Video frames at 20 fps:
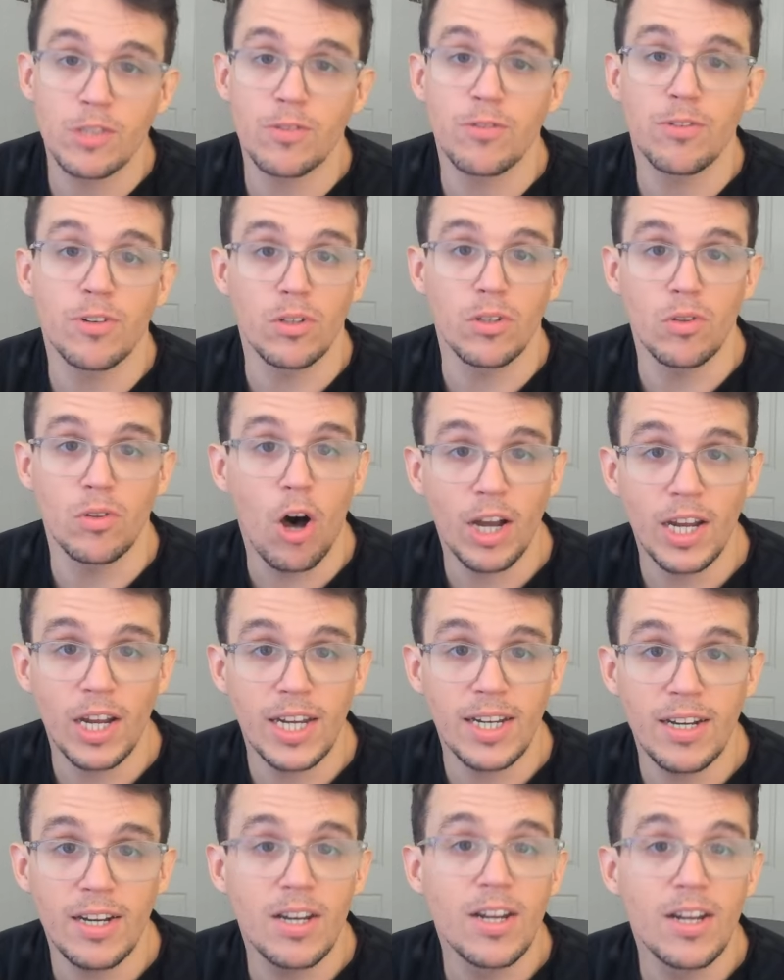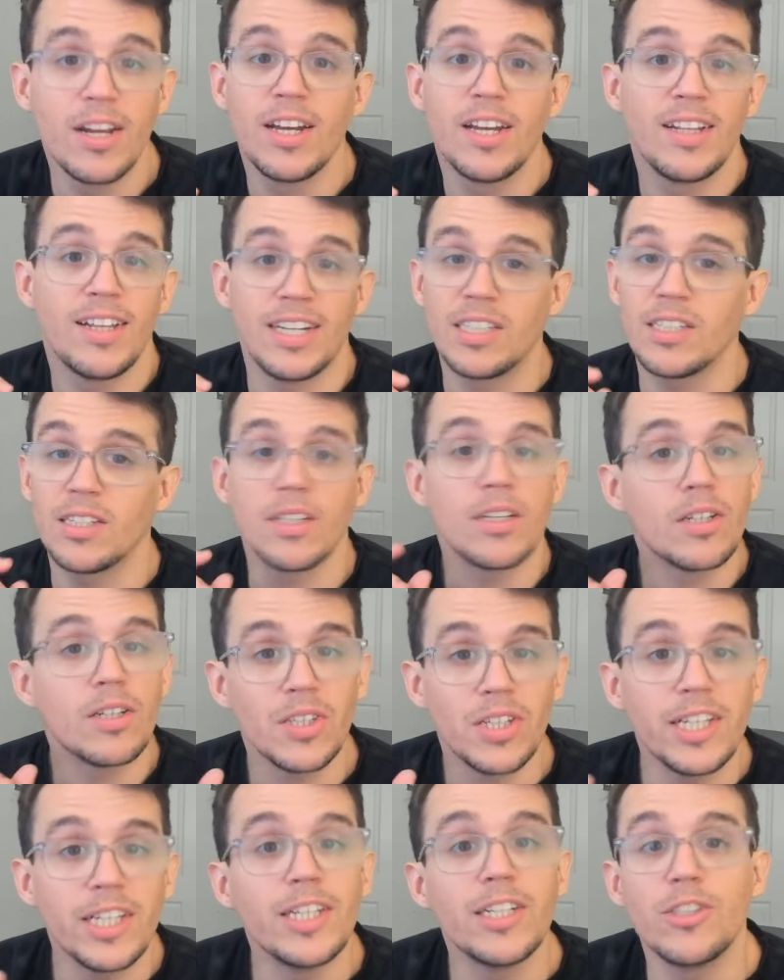for a login that's
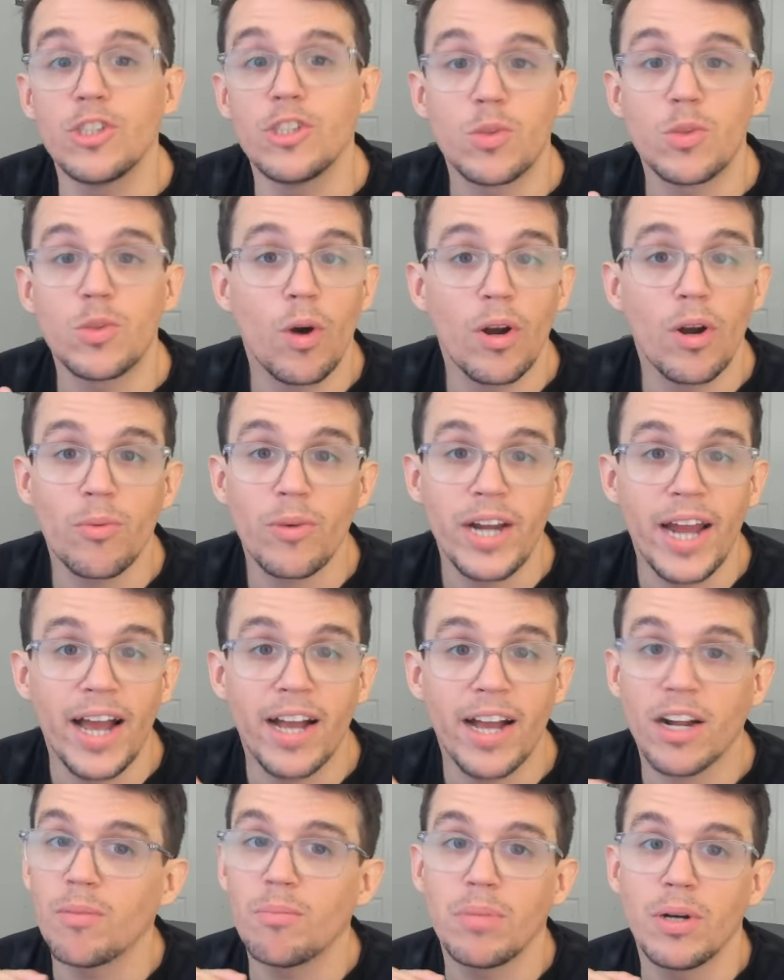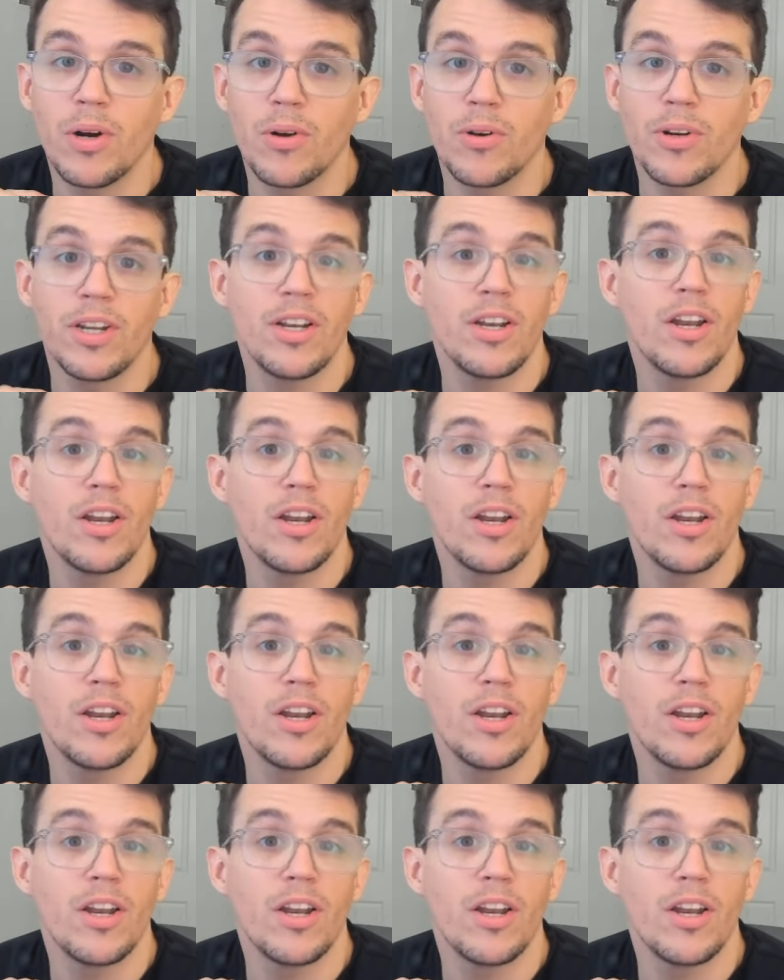literally just one React component,